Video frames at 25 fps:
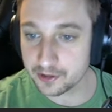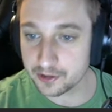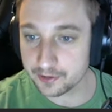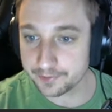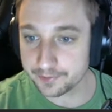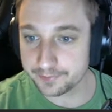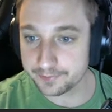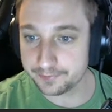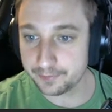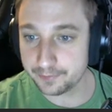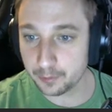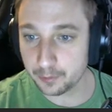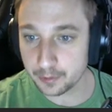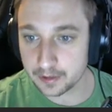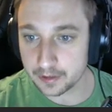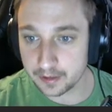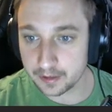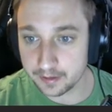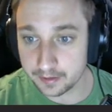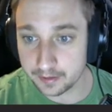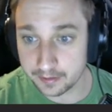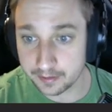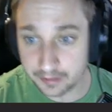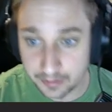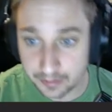
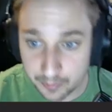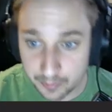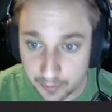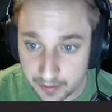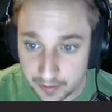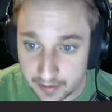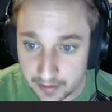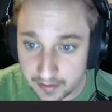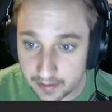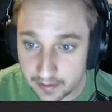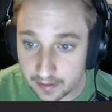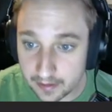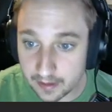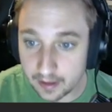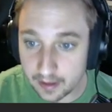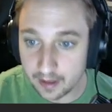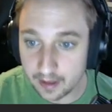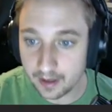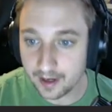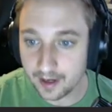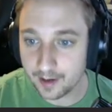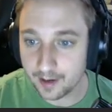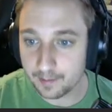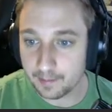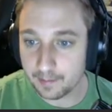43.
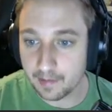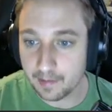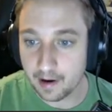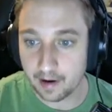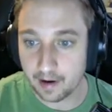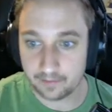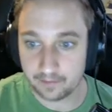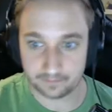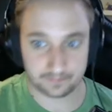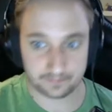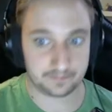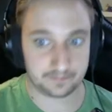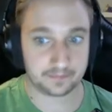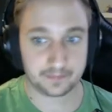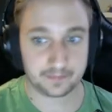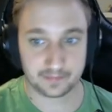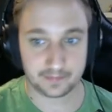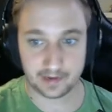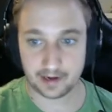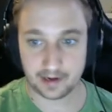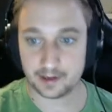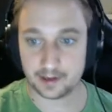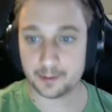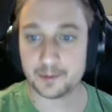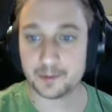
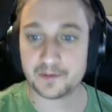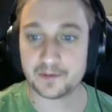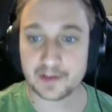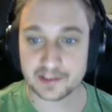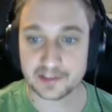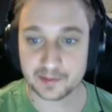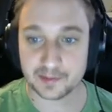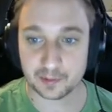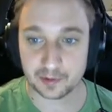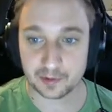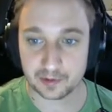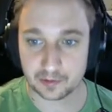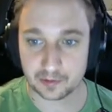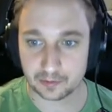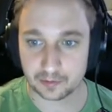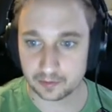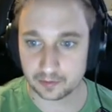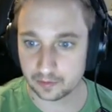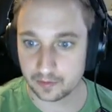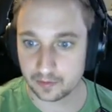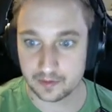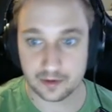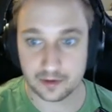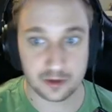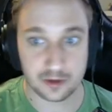I know we've got some
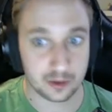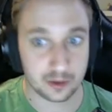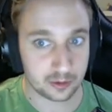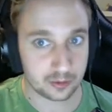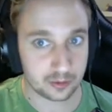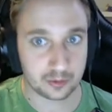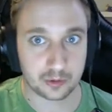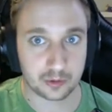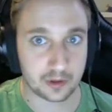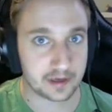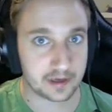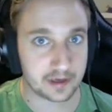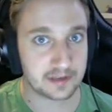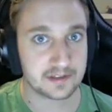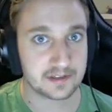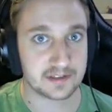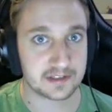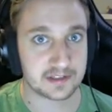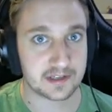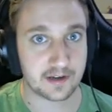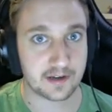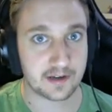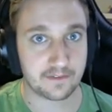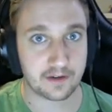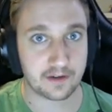new crazy
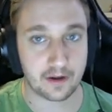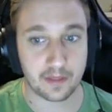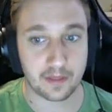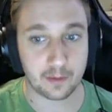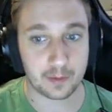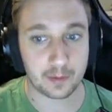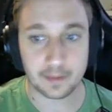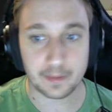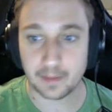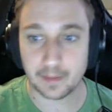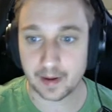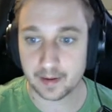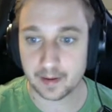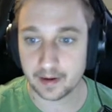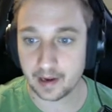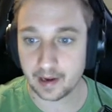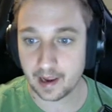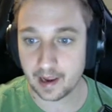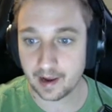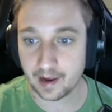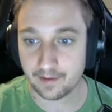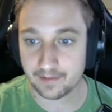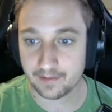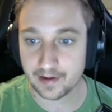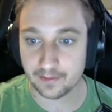stuff here that we may
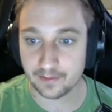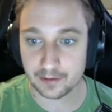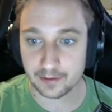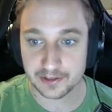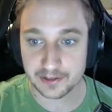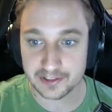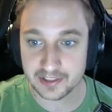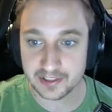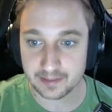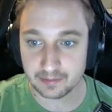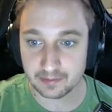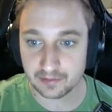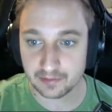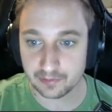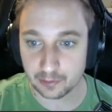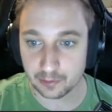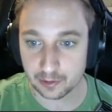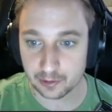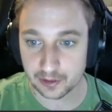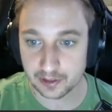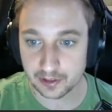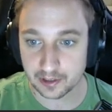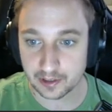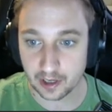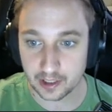have never seen before
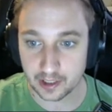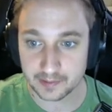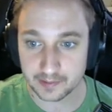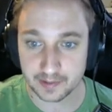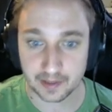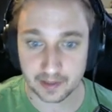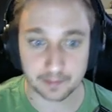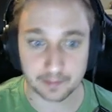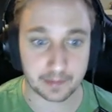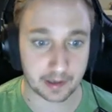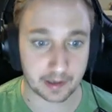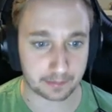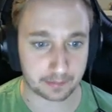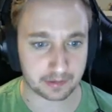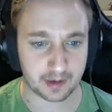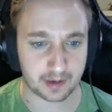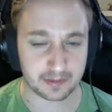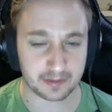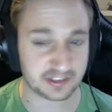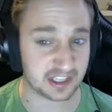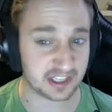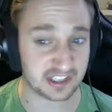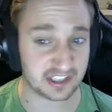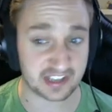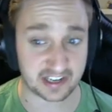or talked about, but I promise
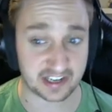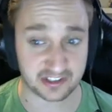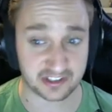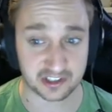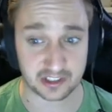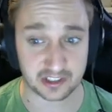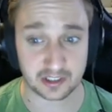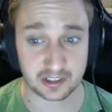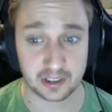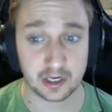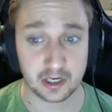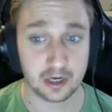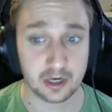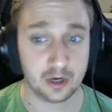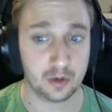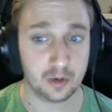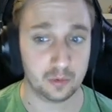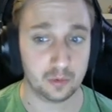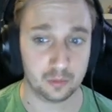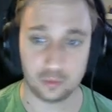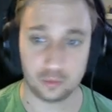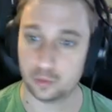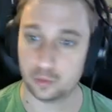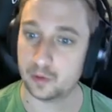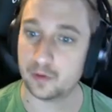it's actually
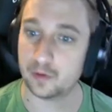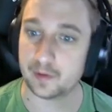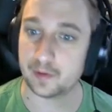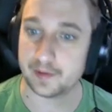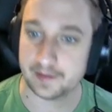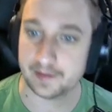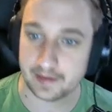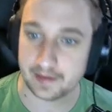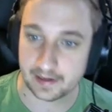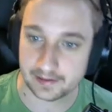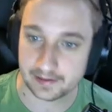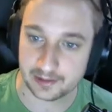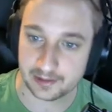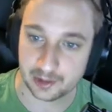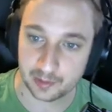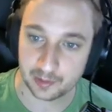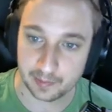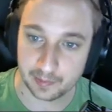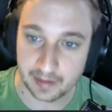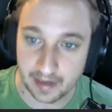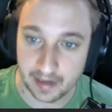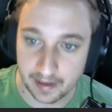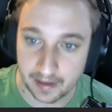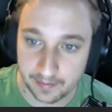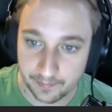really not too
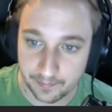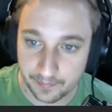bad.